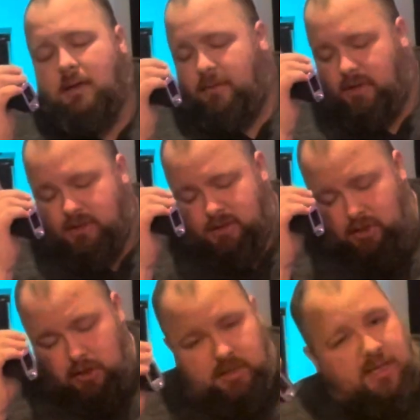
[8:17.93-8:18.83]
There's
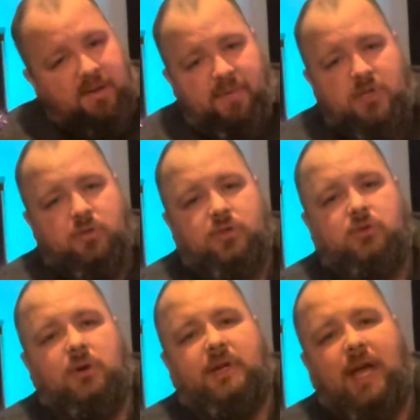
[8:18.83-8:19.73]
certain individuals
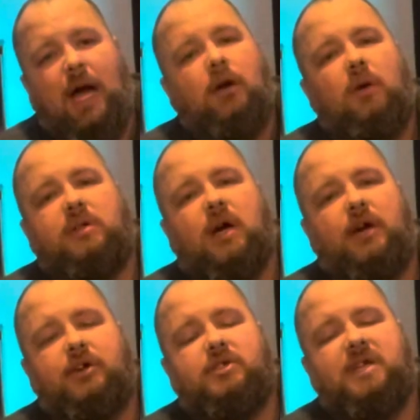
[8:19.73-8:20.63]
who are not going to
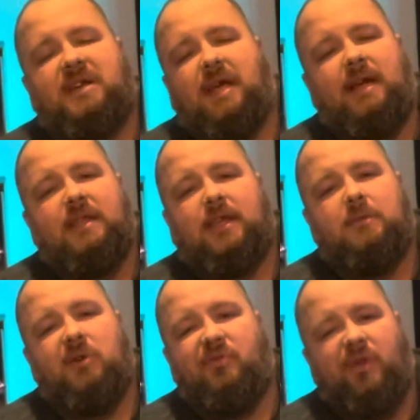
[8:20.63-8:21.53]
understand anything
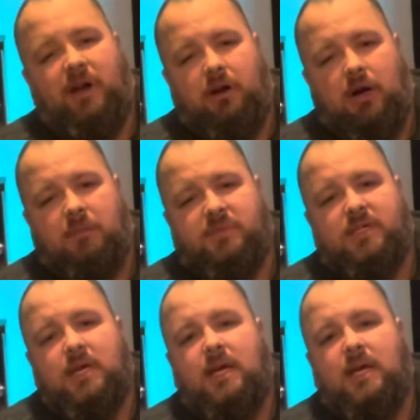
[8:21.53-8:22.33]
about firearms,